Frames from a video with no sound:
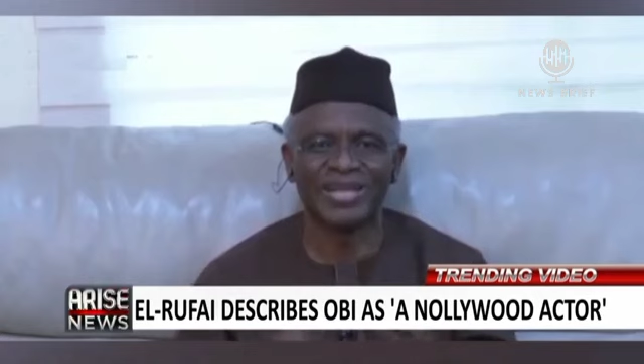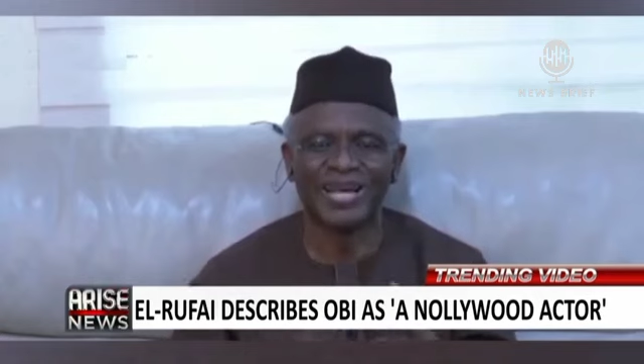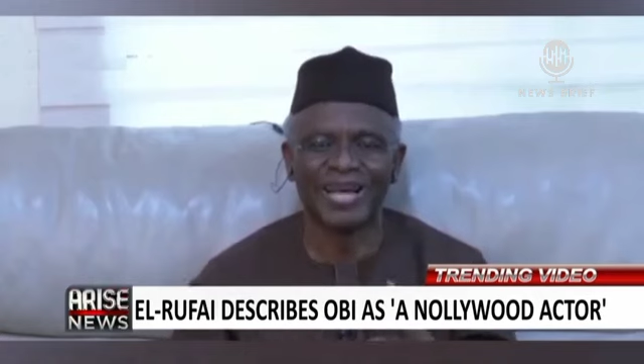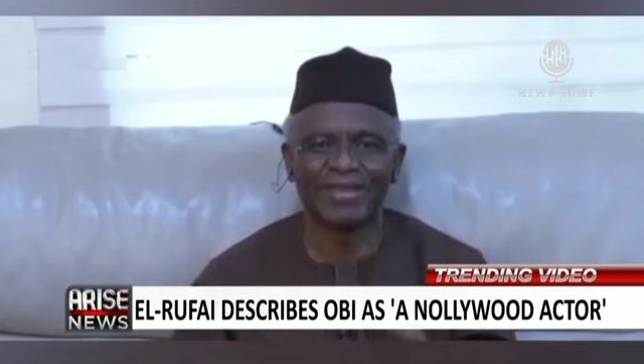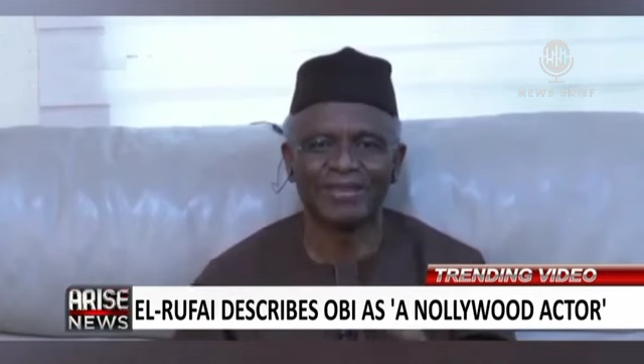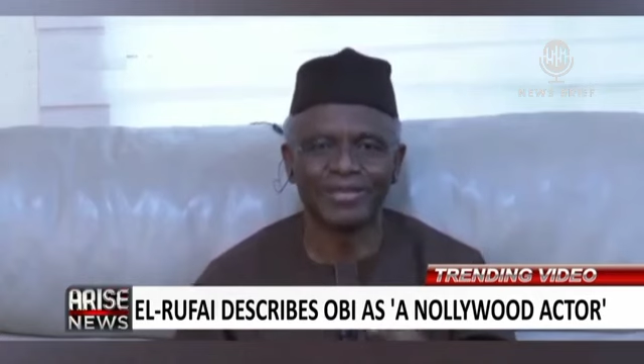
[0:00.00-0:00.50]

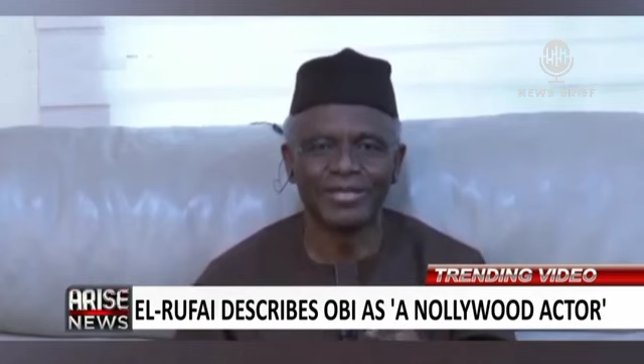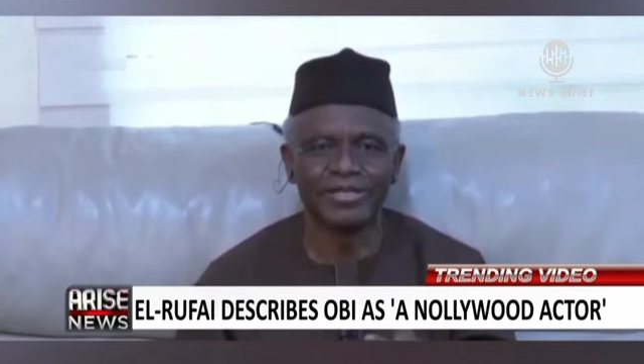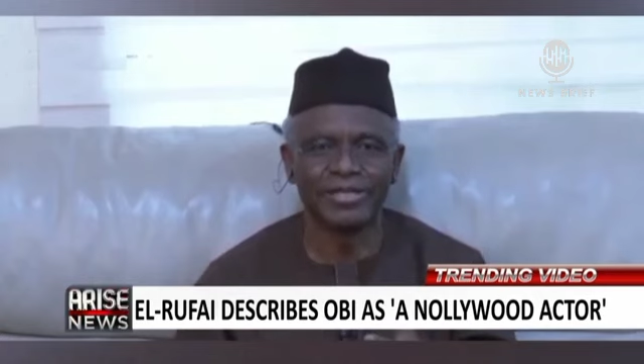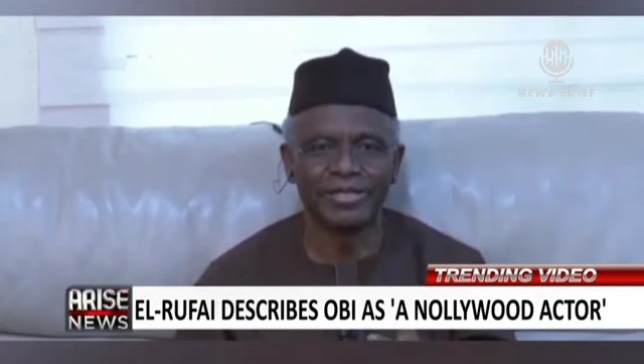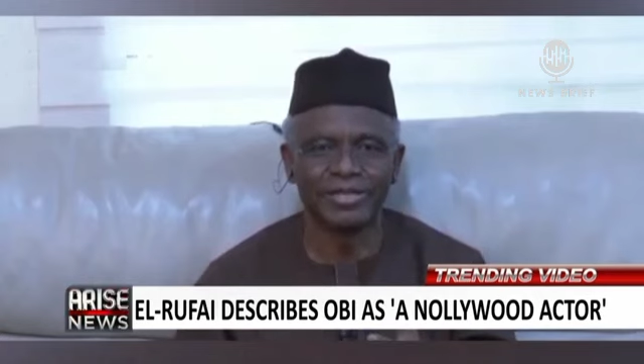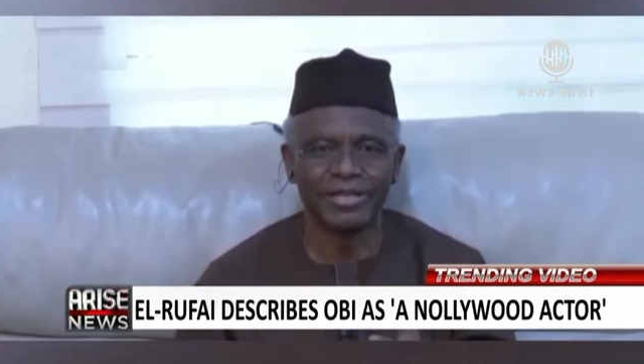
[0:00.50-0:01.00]

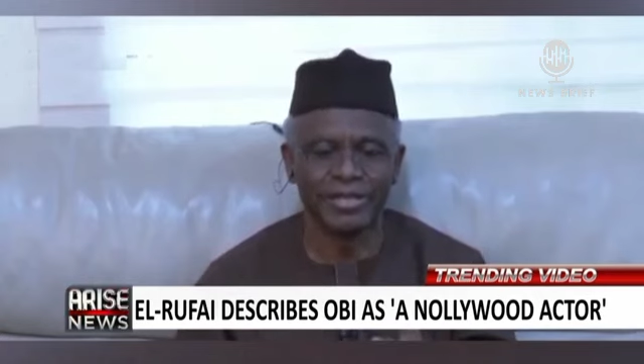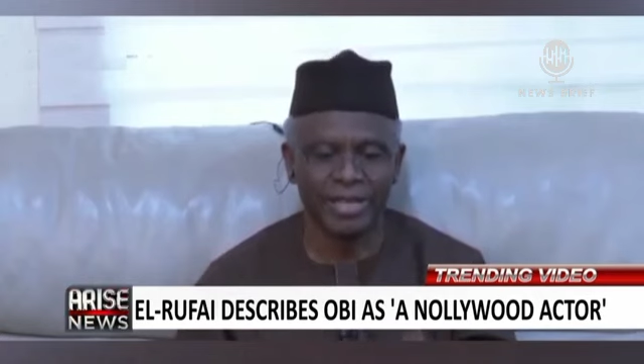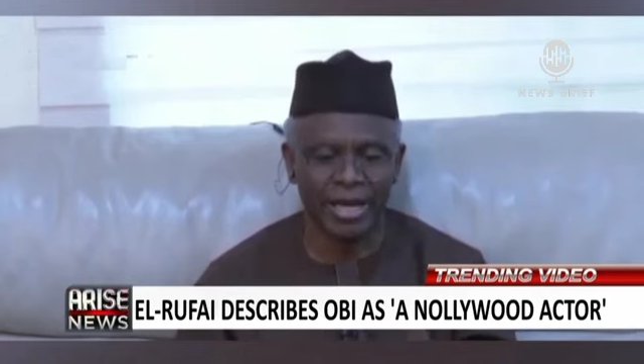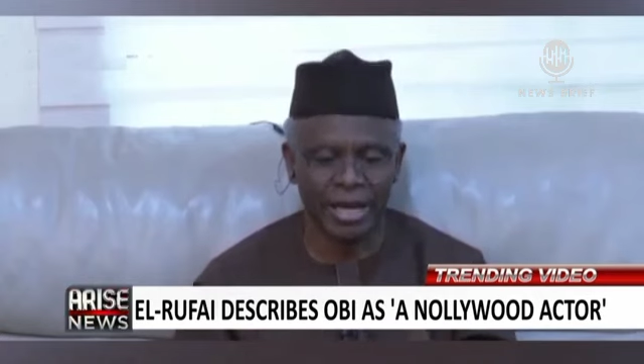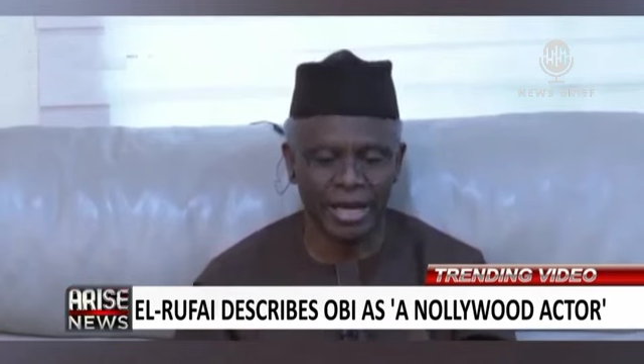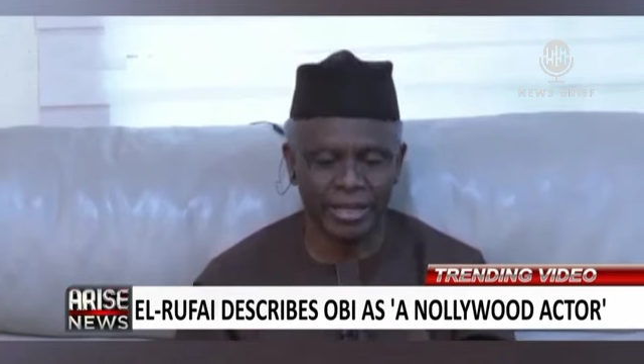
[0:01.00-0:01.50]
Ethnicity
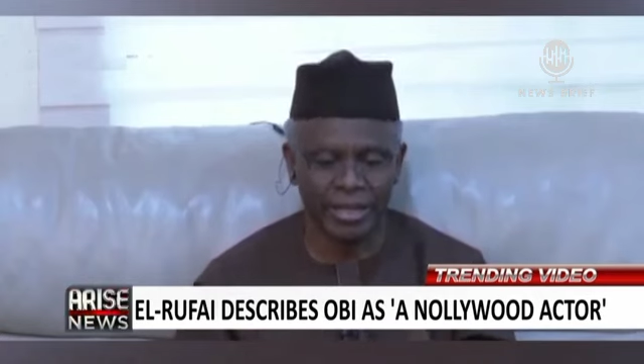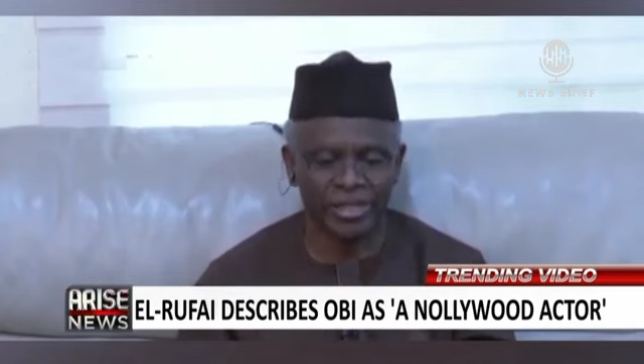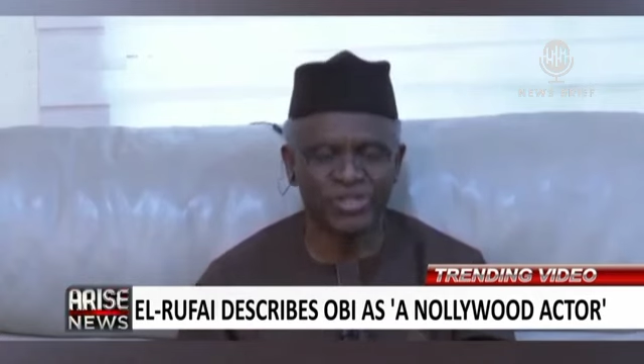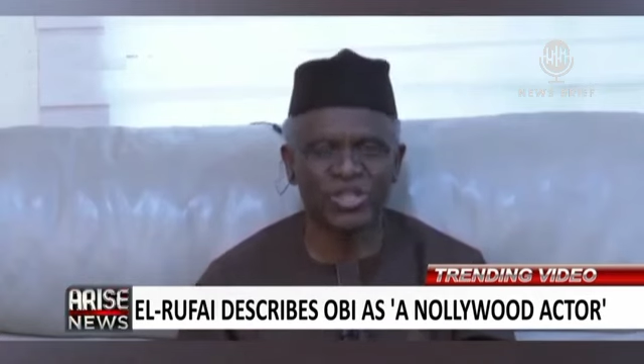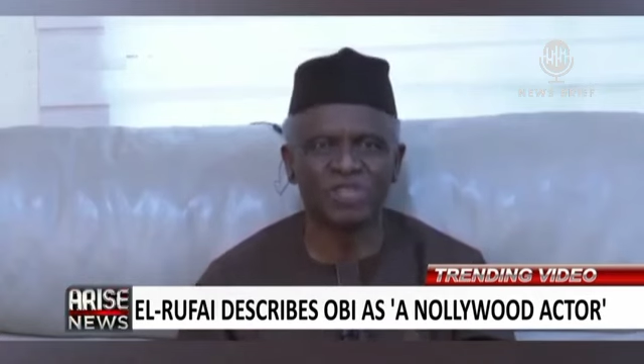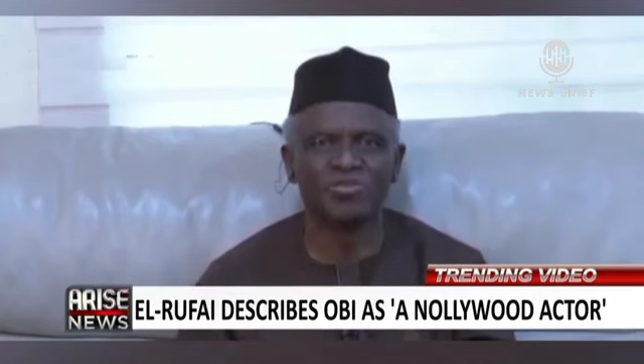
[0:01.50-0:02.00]
and
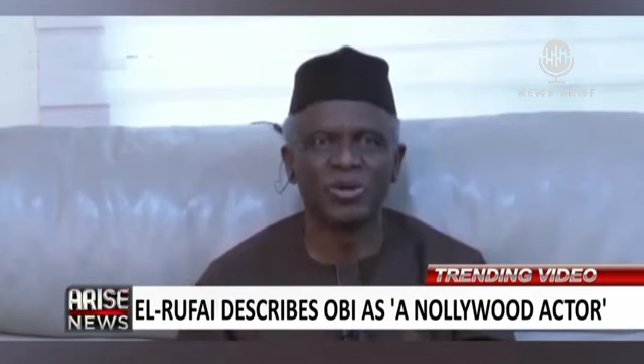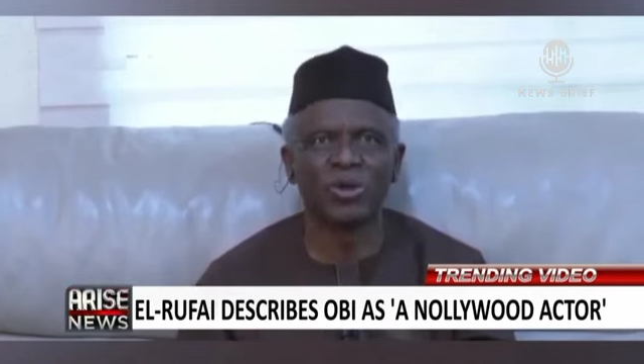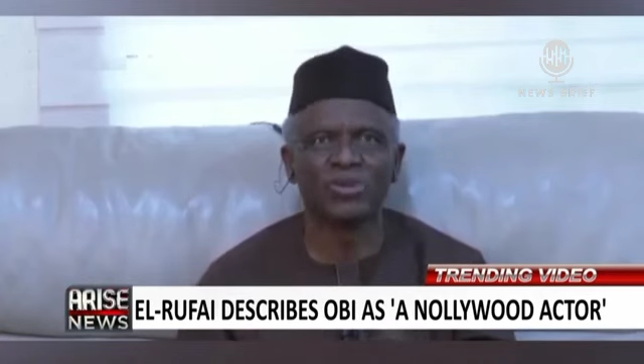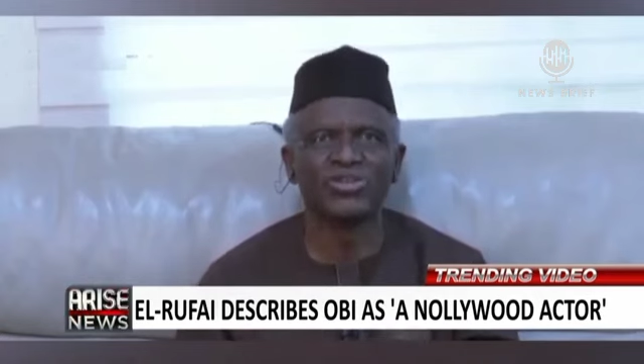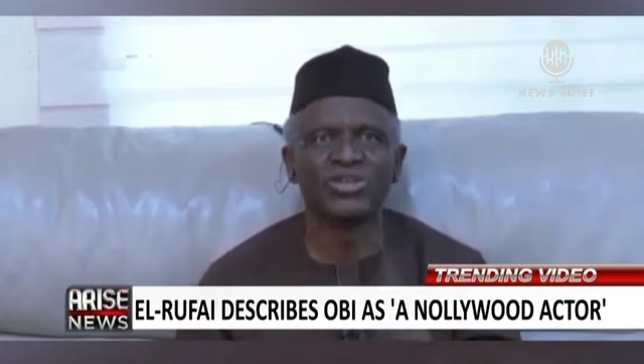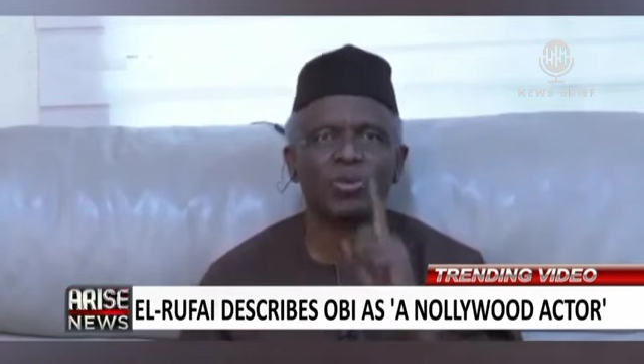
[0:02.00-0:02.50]
religious
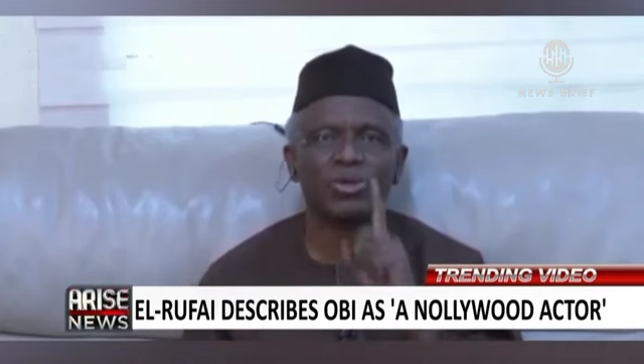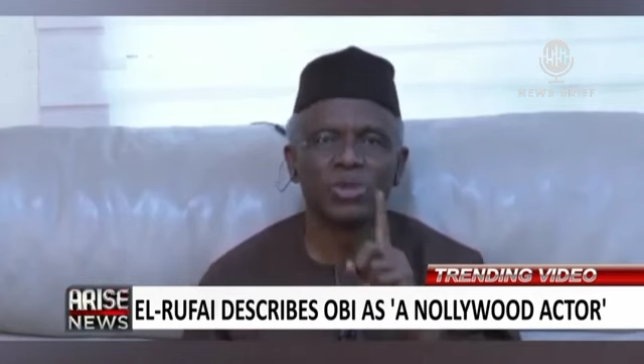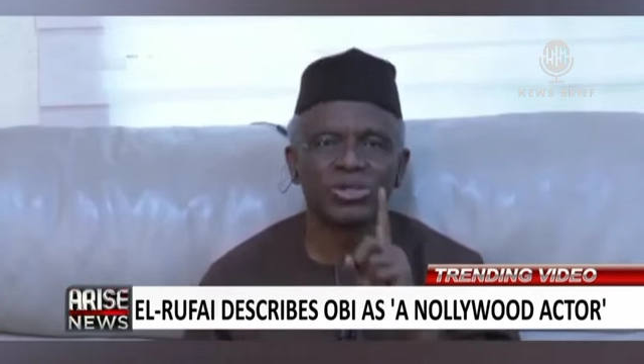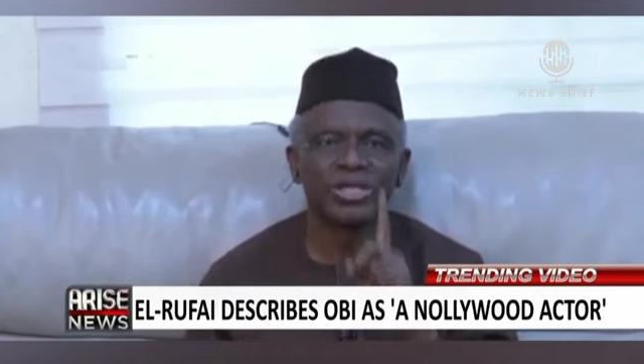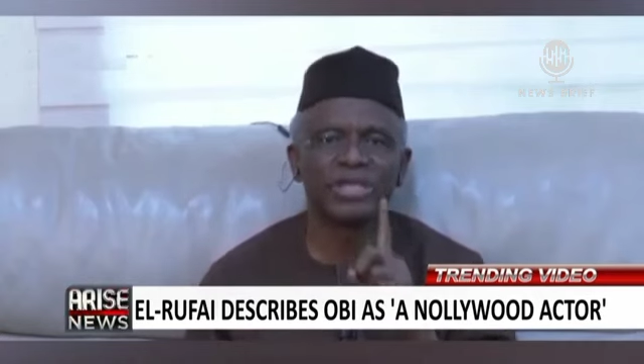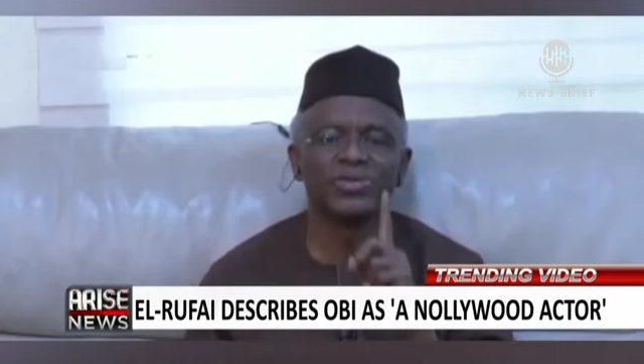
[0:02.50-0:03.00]
bigotry will not
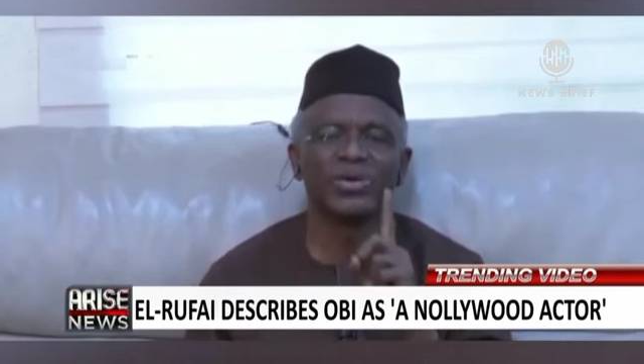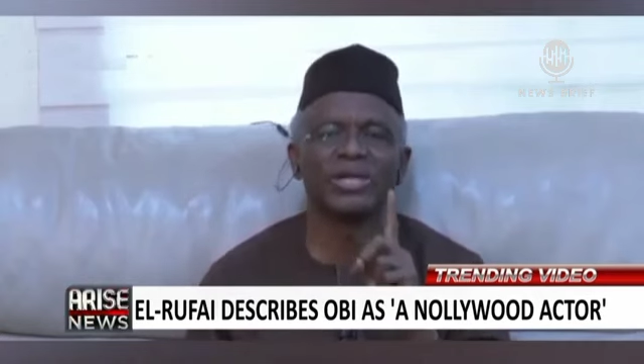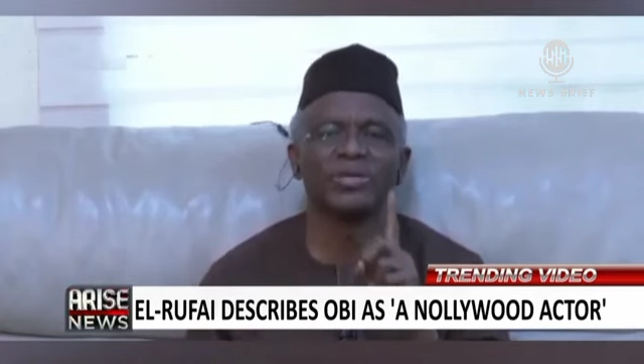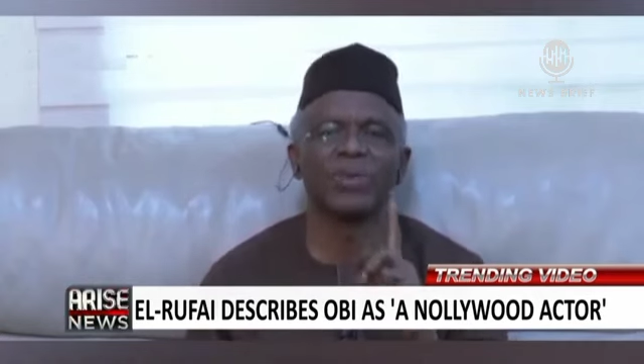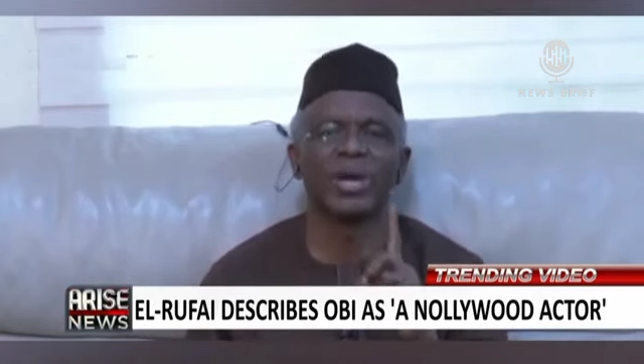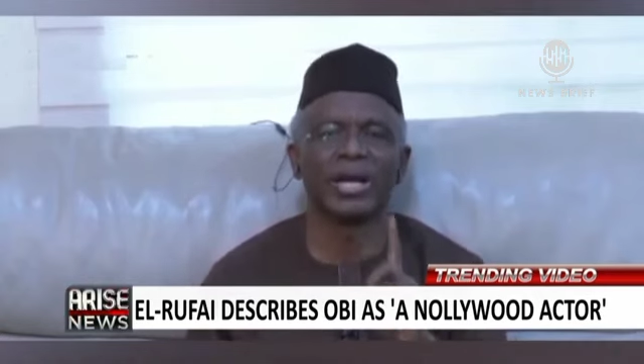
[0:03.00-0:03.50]
take you anywhere.